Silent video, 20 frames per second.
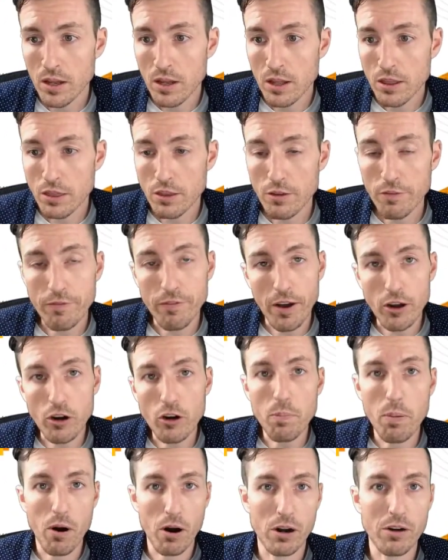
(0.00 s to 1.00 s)
The final
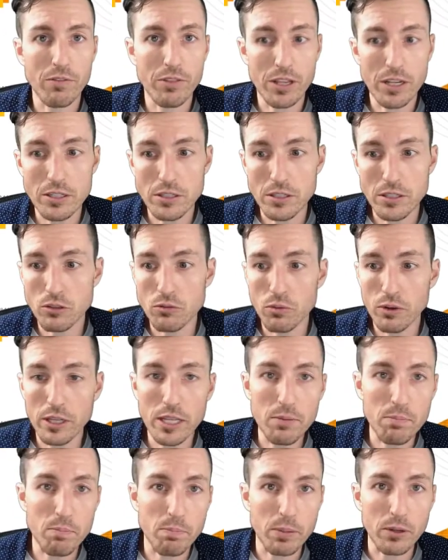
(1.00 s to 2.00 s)
part of this is
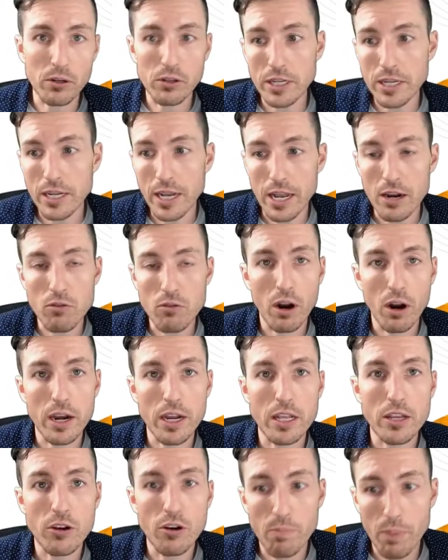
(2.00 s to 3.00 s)
really building and
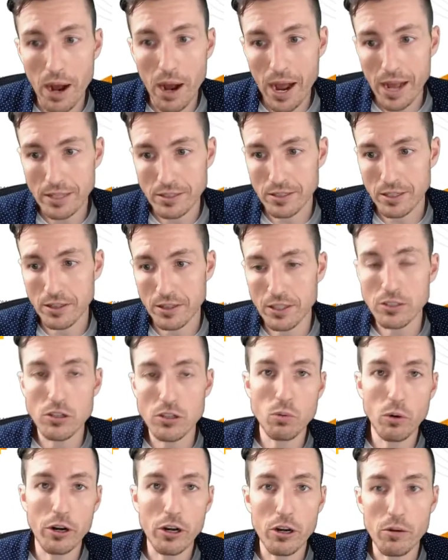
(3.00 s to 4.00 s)
running your bots. And this is
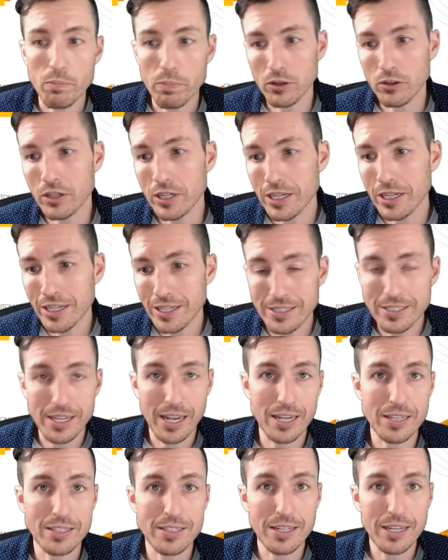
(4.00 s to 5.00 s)
where you're building and
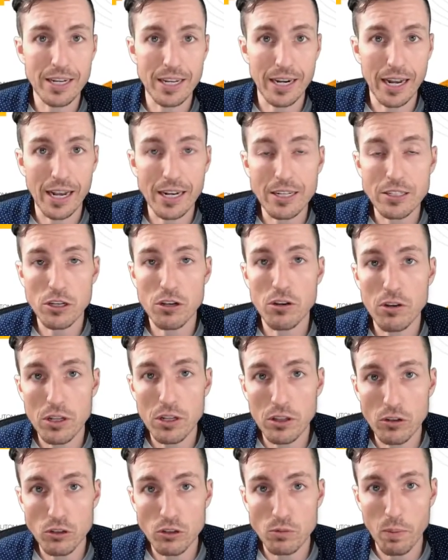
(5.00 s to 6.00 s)
testing and executing
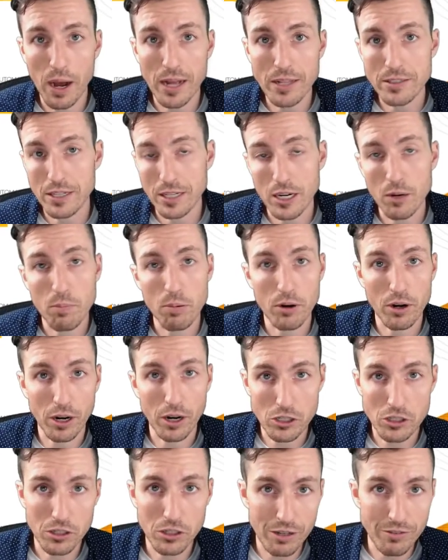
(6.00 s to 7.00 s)
those bots in a
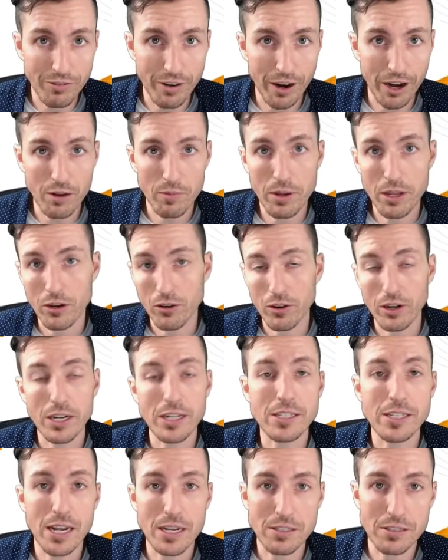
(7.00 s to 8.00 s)
production environment or in a
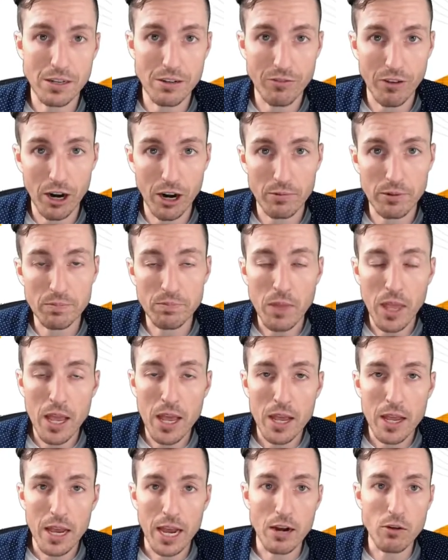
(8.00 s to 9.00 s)
test environment.
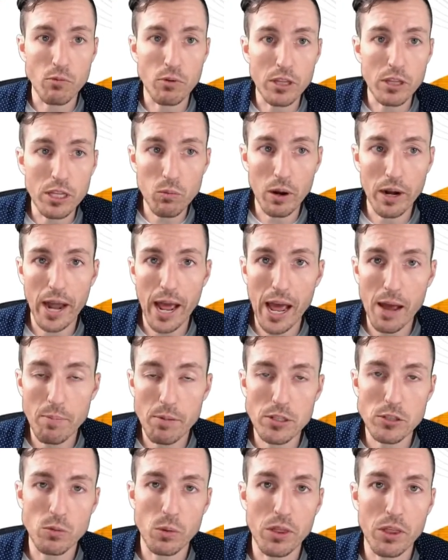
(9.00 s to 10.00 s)
And really what
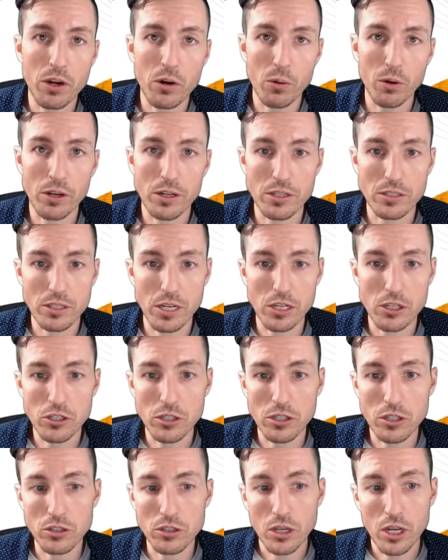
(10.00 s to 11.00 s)
happens with an organization
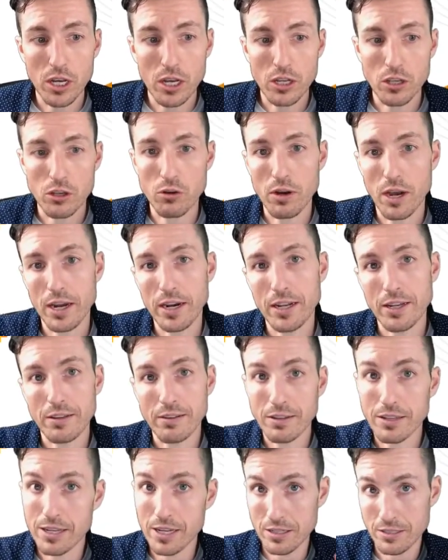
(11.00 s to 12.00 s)
is you kind
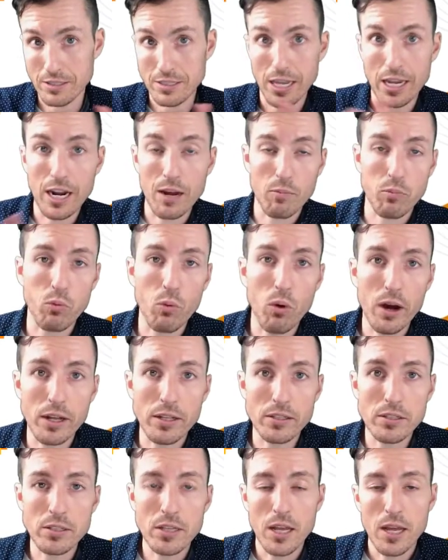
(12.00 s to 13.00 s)
of get set up
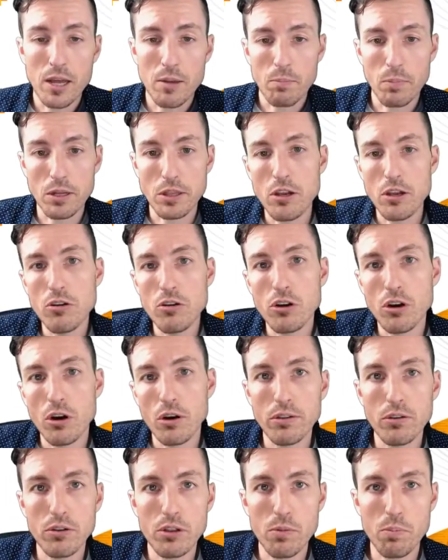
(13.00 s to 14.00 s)
once, but then you go
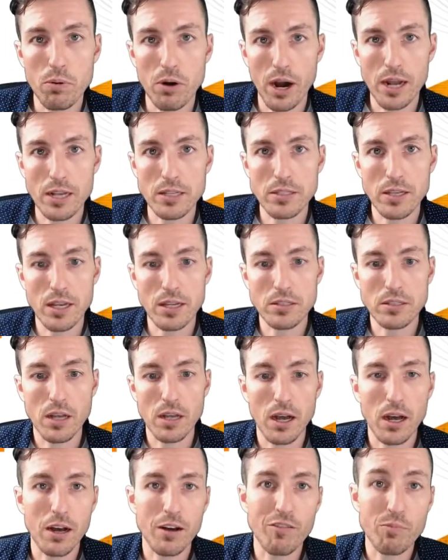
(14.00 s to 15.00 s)
through the process
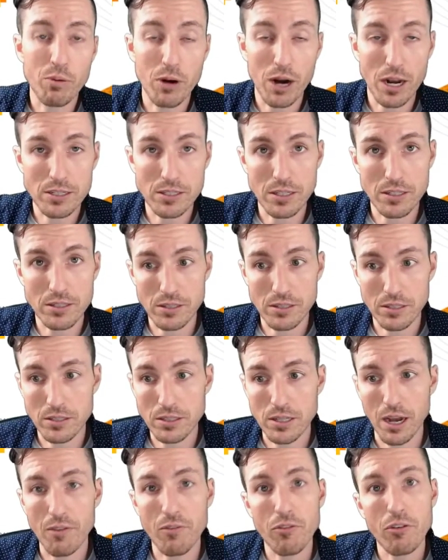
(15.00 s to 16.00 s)
of process
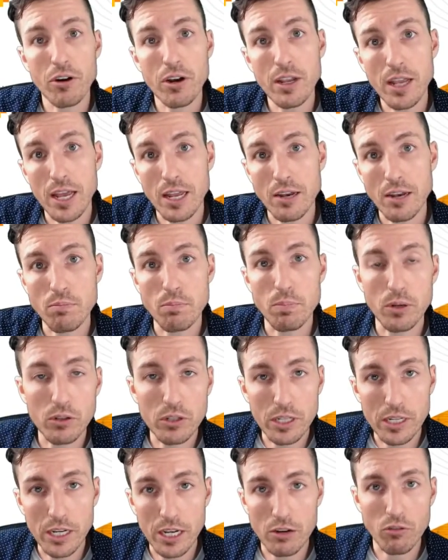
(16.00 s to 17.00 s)
discovery and building and